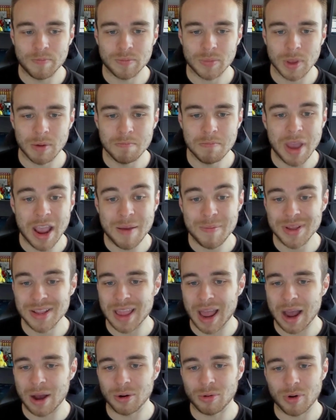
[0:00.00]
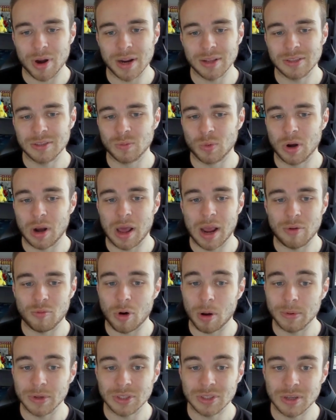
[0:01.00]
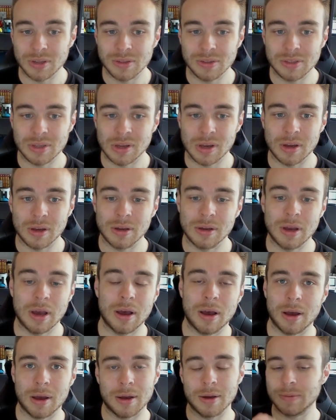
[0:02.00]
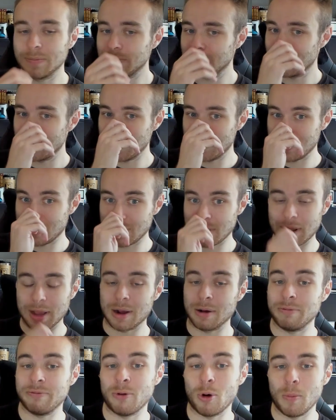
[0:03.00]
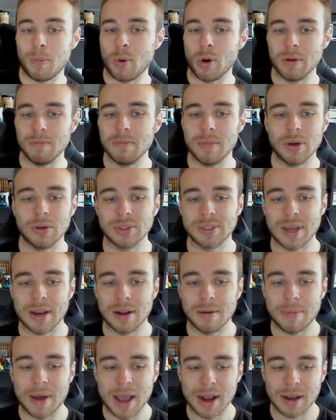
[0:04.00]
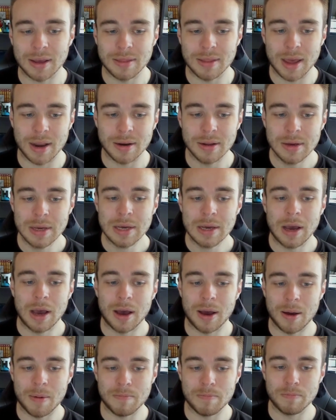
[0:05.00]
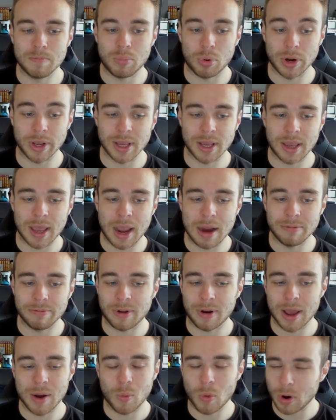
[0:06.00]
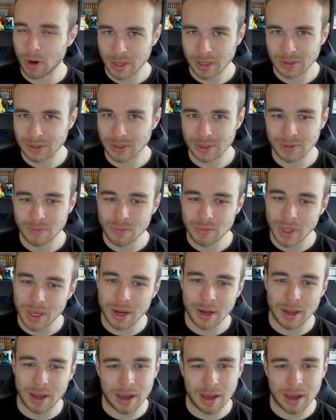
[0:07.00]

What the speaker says: Maybe downgrade someone like Robertson to like a 4-point mil centre back, and then bring in Kane for like Watkins or something.